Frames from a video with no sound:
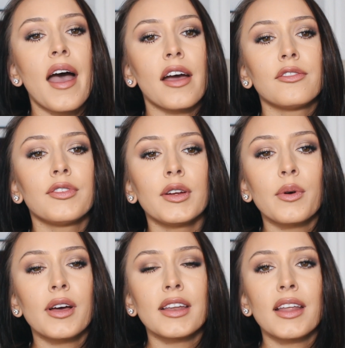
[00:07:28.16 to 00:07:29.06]

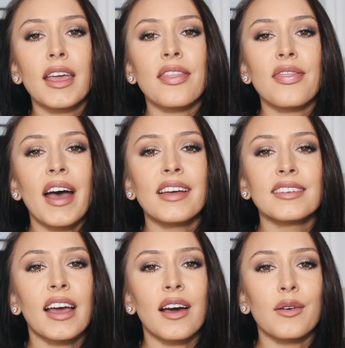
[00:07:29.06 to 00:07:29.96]
everyone in that
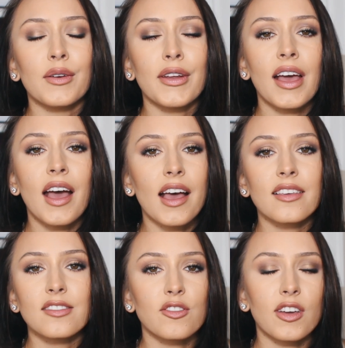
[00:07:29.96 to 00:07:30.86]
town
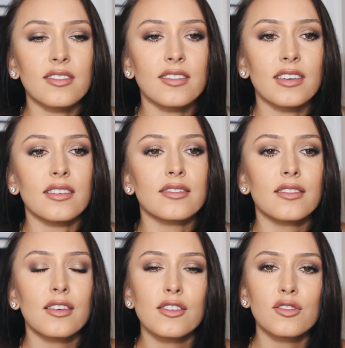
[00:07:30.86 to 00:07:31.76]
has jet
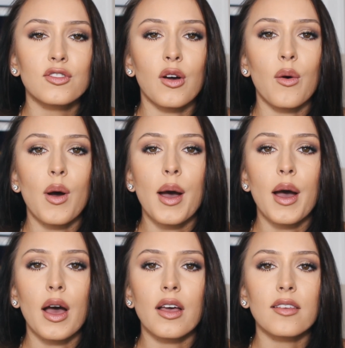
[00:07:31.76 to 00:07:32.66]
skis. So
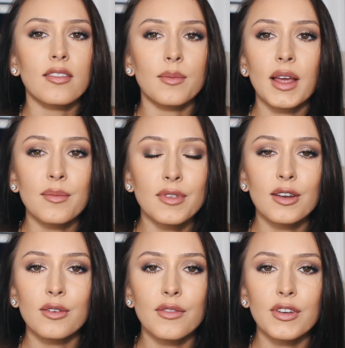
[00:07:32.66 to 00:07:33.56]
sometimes
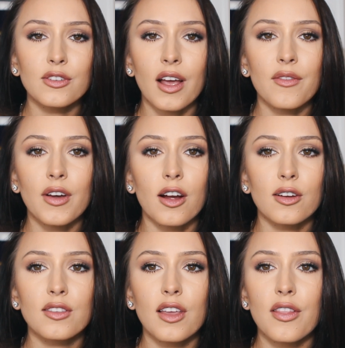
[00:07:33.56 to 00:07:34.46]
they don't even drive
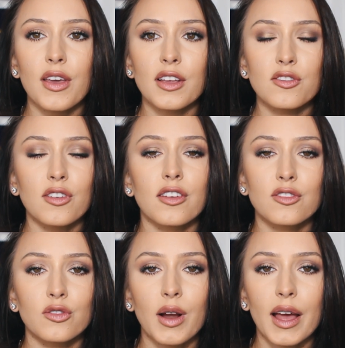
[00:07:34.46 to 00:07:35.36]
cars, they
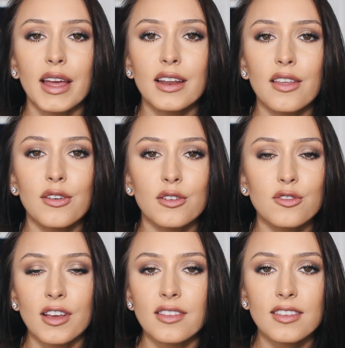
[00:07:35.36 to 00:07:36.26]
just ride their
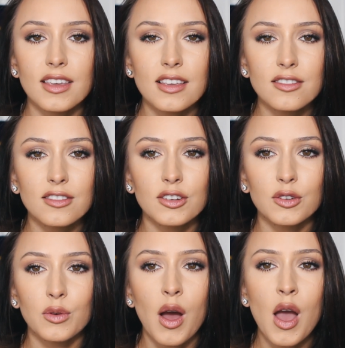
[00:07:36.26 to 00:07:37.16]
jet skis
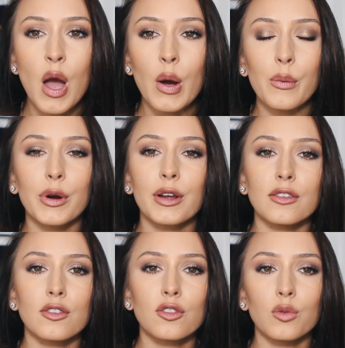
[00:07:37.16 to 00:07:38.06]
to work
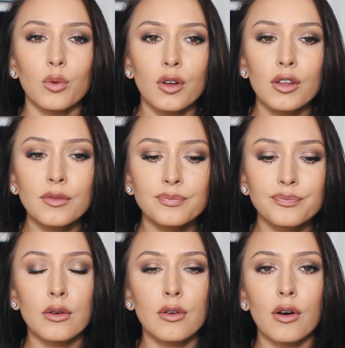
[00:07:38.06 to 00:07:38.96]
in school.
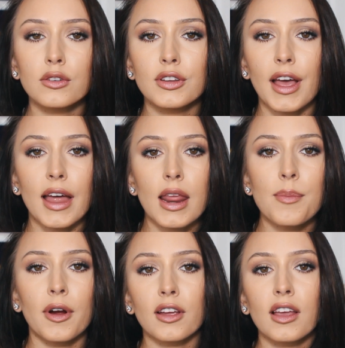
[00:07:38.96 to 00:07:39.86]
You go to any
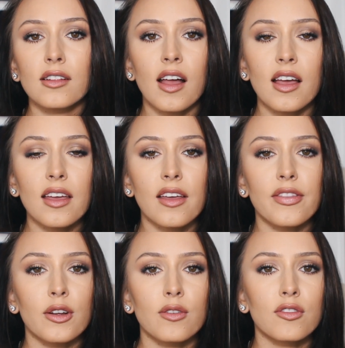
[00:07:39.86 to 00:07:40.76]
parking lot and
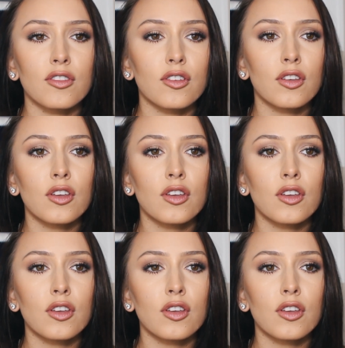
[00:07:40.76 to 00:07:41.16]
there's